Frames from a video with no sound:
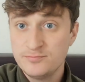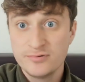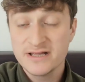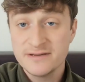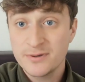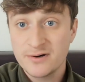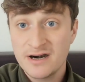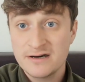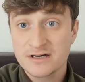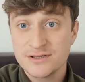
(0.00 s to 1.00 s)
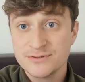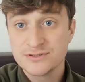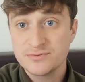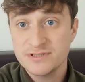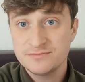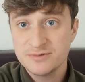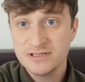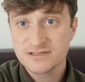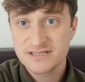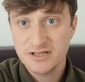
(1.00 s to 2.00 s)
brilliant Pereira goals, we
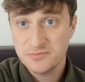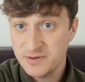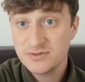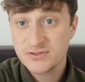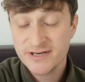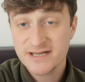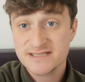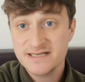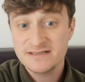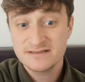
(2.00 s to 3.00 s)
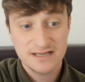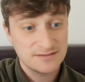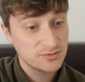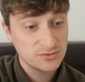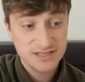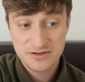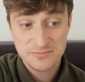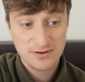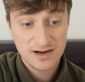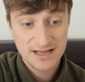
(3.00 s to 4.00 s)
looked to get the bit between our teeth, get the ball down
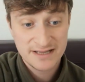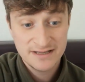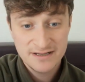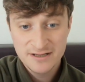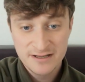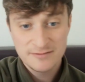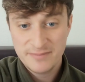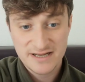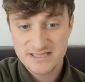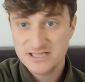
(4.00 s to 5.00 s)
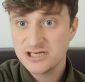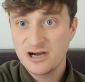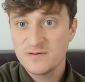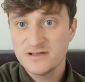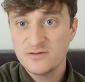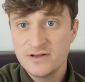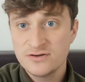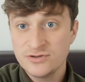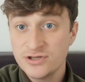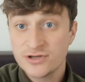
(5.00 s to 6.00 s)
and play, pass it sharply in the
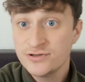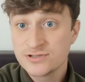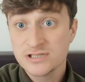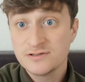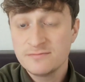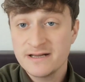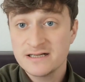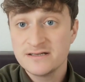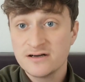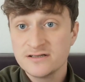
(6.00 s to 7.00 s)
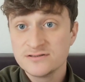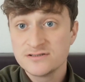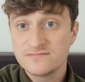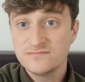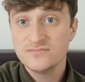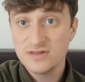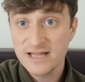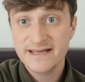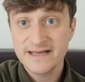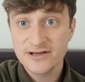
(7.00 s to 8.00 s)
middle. Yakuzlu and Maitland-Niles
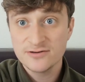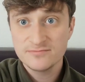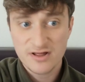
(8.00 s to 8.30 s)
linking up.